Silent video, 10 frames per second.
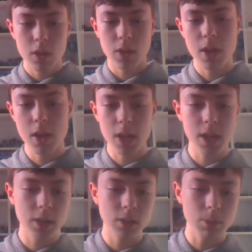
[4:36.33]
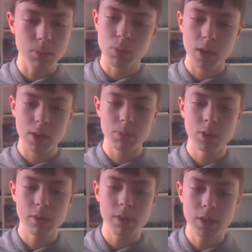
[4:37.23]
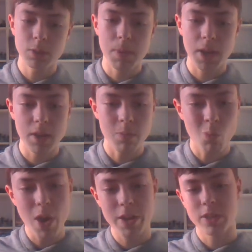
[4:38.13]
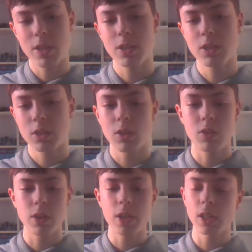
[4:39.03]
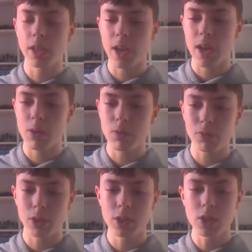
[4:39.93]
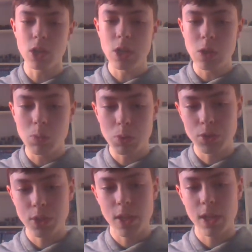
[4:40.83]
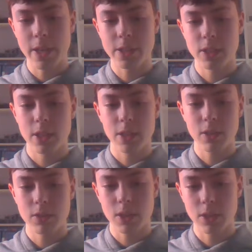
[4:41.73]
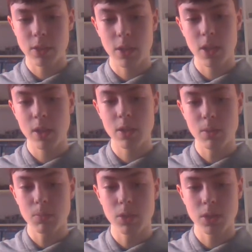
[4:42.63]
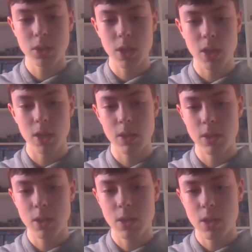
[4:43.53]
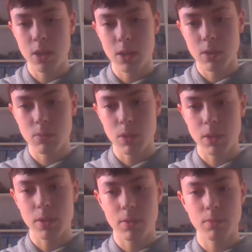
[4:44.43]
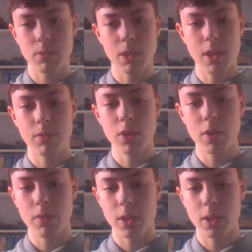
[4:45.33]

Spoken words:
The Gaelic kingdoms were absolutely spent, and Wessex, under King Alfred, was the last Anglo-Saxon kingdom to stay, or left over.